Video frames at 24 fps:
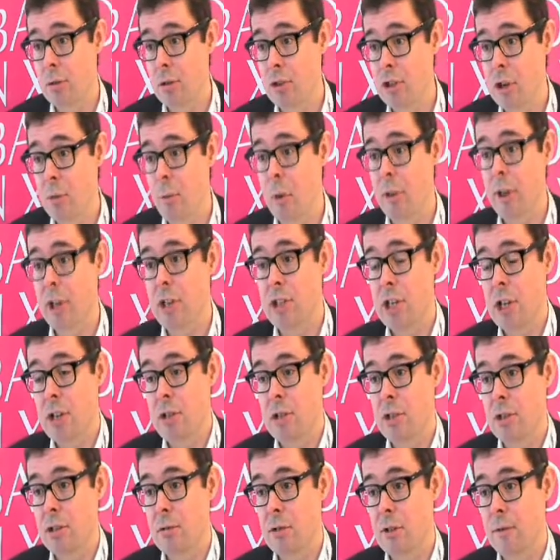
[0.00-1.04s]
So what they tend
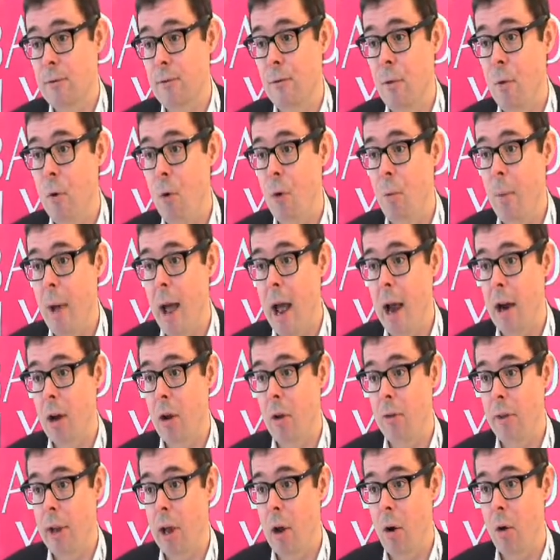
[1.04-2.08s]
to do is fall back
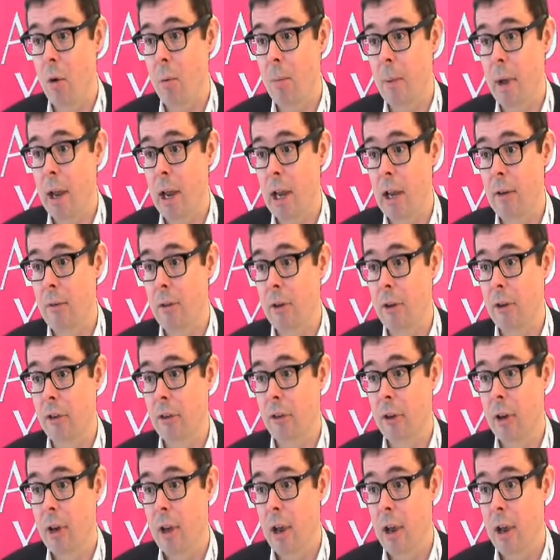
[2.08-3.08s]
on their old behaviours.